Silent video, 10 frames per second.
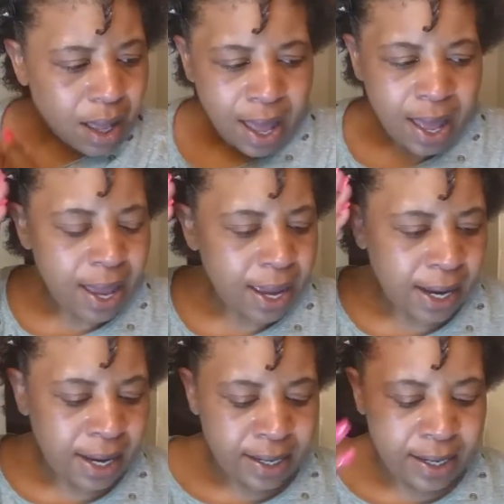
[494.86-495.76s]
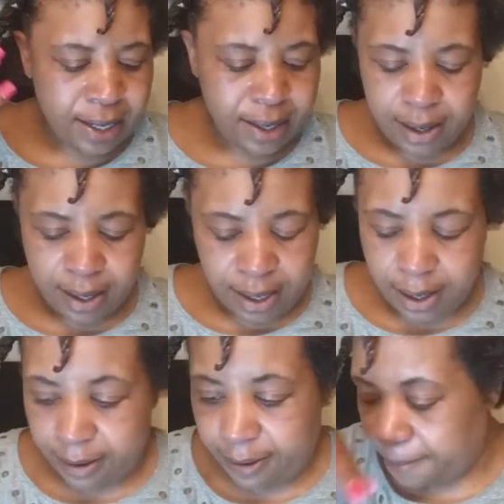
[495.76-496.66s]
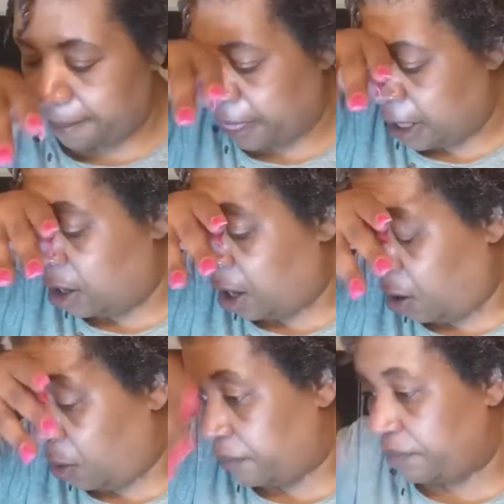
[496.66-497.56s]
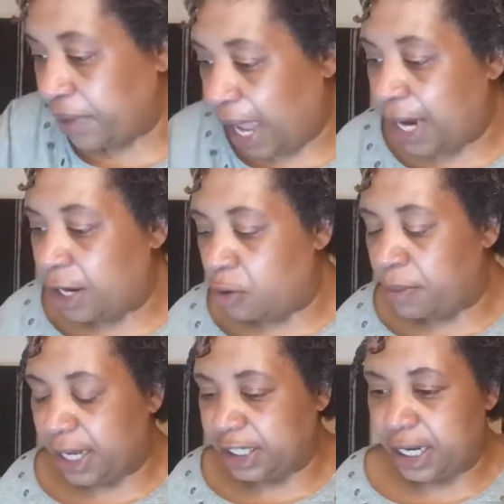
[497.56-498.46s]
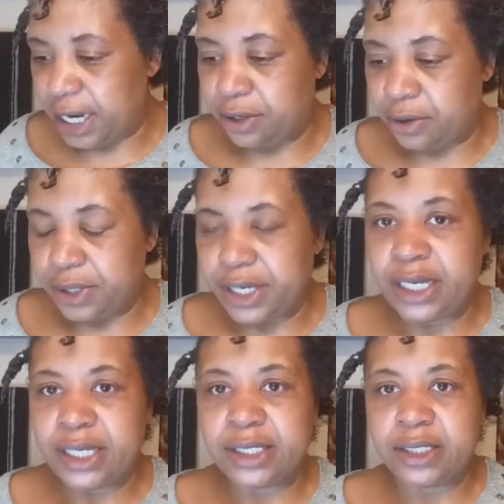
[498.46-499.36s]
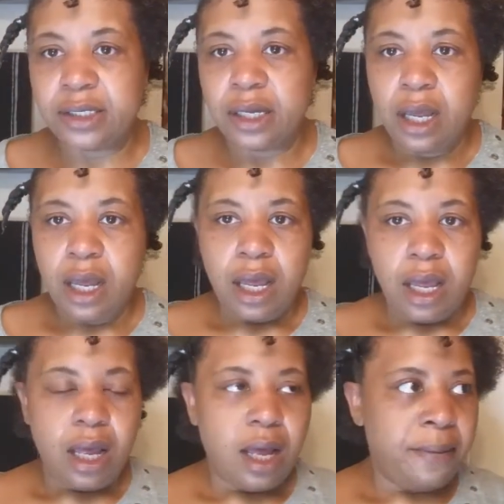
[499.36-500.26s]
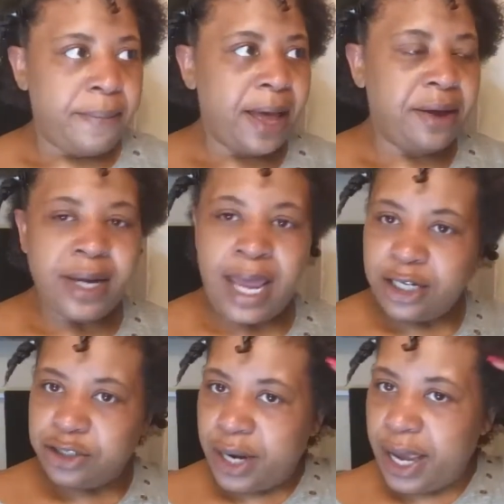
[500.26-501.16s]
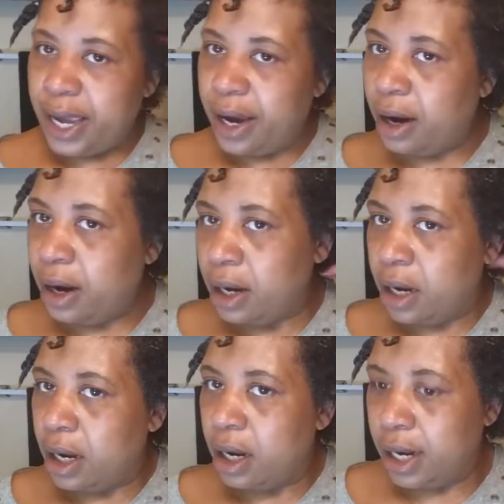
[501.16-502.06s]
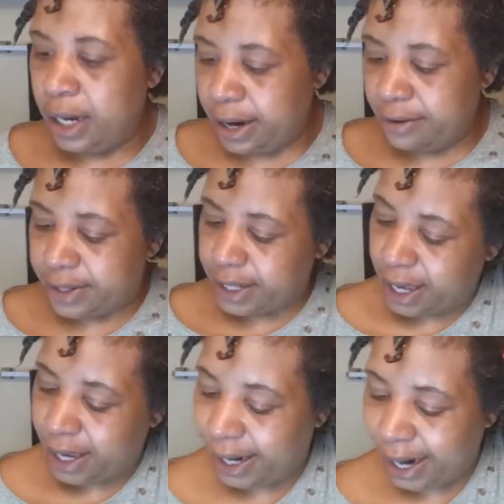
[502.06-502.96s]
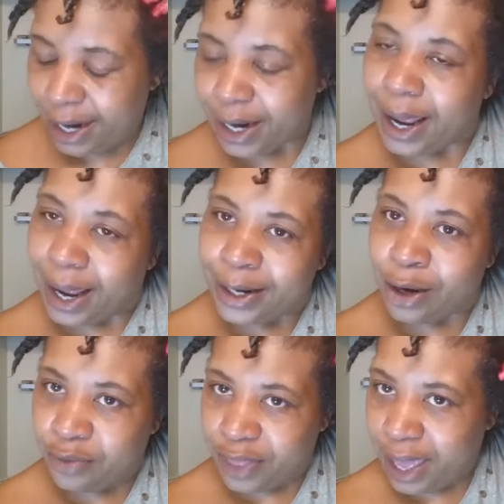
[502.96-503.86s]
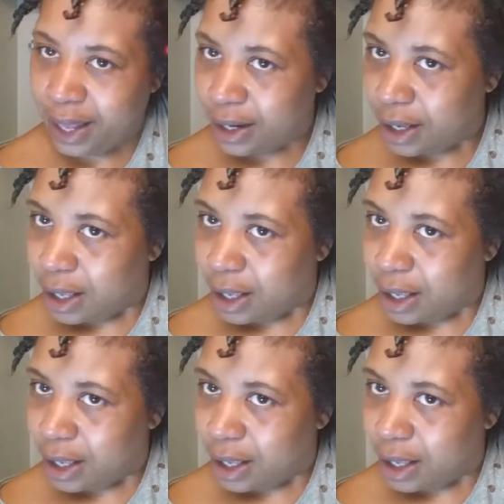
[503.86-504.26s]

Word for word: And you know, I know my channel is about natural hair and everything, and I know that,